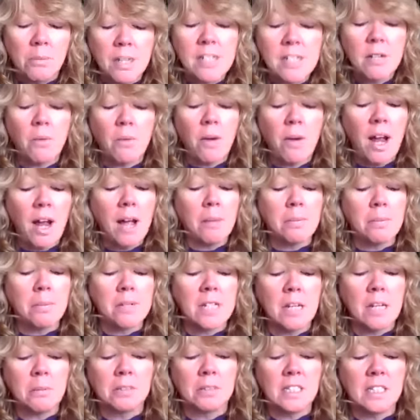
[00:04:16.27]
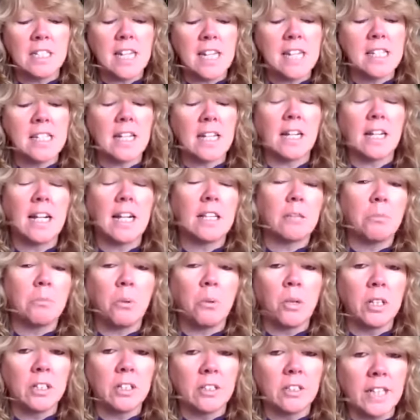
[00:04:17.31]
President Rabb was able to designate the
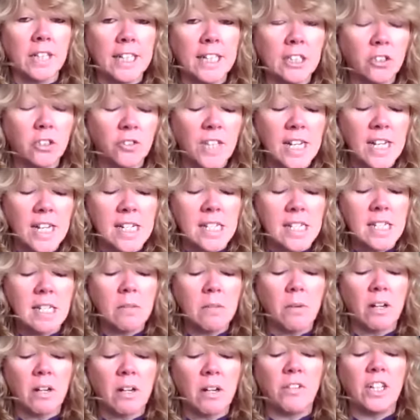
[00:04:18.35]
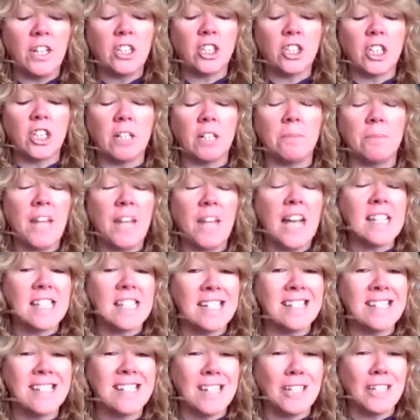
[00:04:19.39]
boiler HVAC renovation as
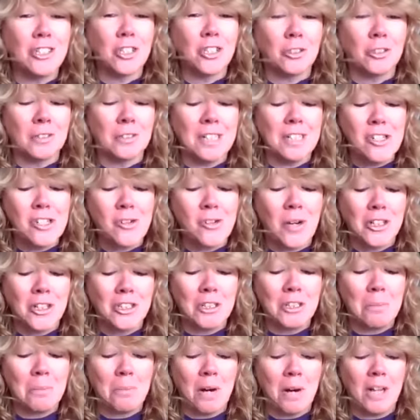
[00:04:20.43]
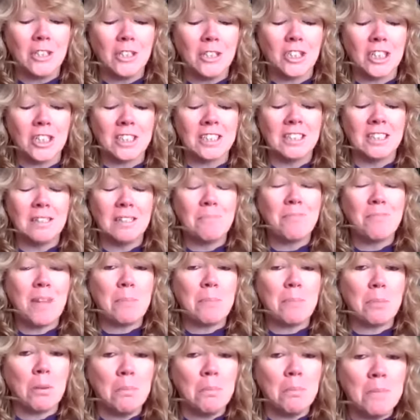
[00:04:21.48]
an essential construction project
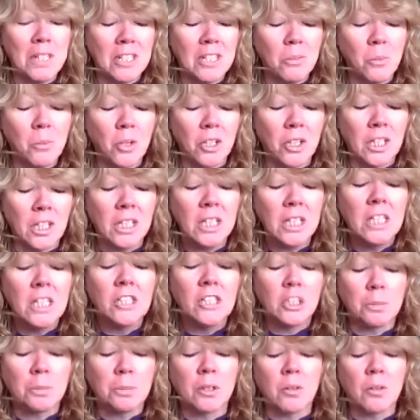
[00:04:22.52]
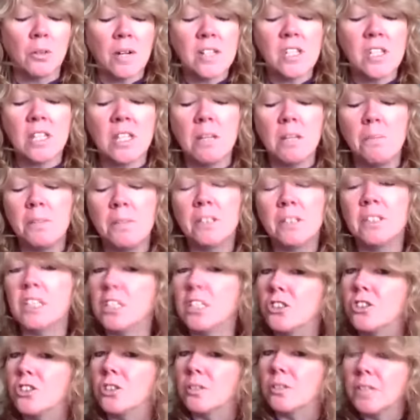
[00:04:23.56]
that permitted work to progress in the
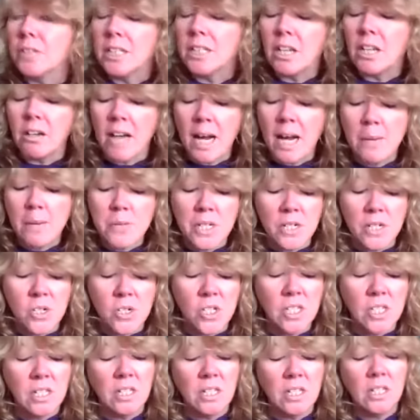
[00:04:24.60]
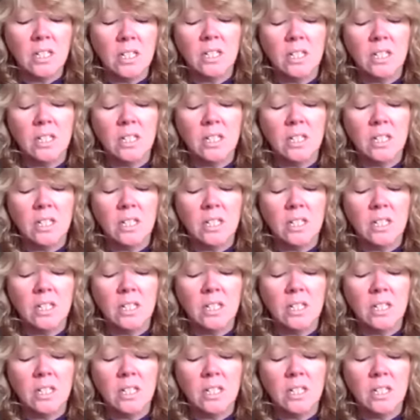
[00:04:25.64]
building during our absence.